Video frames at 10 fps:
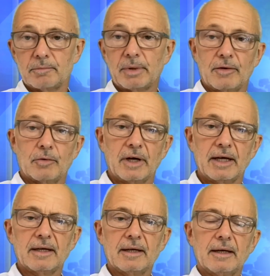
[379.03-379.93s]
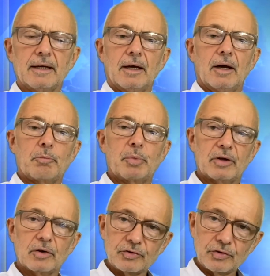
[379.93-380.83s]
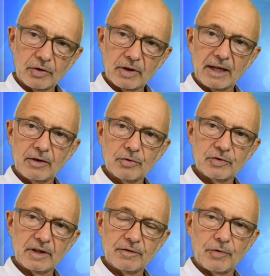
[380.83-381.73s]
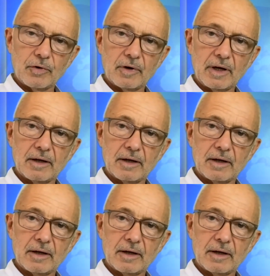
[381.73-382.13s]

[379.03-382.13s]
by the way. But also you can use it for